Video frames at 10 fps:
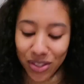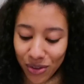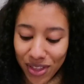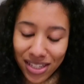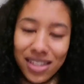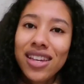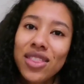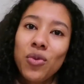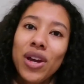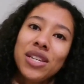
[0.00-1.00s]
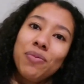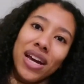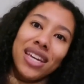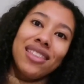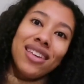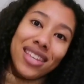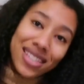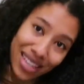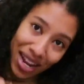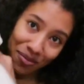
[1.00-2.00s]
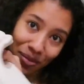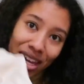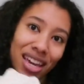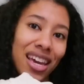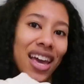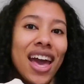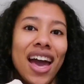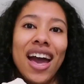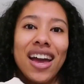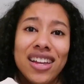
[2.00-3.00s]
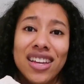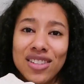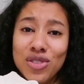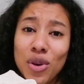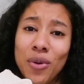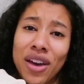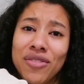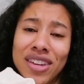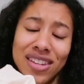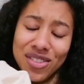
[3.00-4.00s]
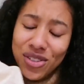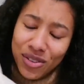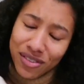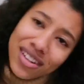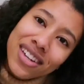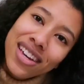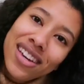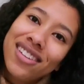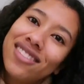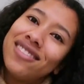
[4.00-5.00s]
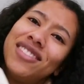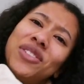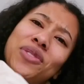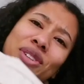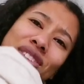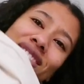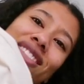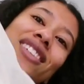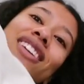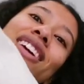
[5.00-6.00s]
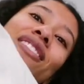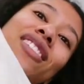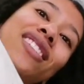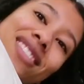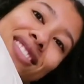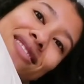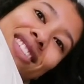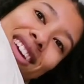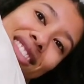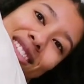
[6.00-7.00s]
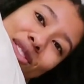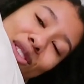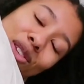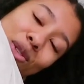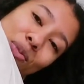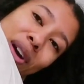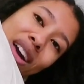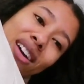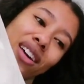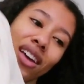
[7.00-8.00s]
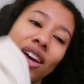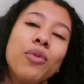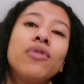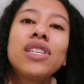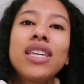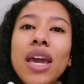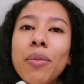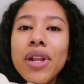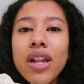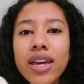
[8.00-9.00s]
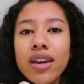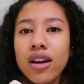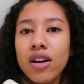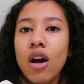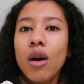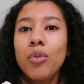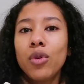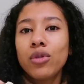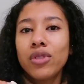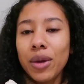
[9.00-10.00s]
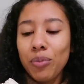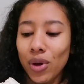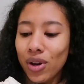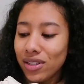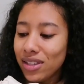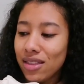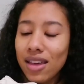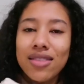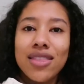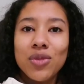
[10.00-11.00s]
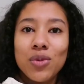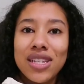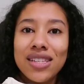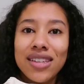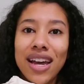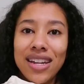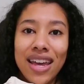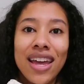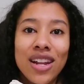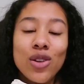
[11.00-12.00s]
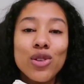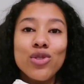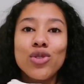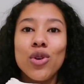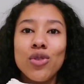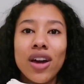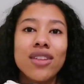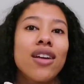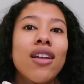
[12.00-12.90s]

So this is like the weighted blanket that they sent me and it is so heavy. So here, oh my god, here it is in this huge bag. Obviously came in like a cardboard like box and then this was inside it and it looks so nice.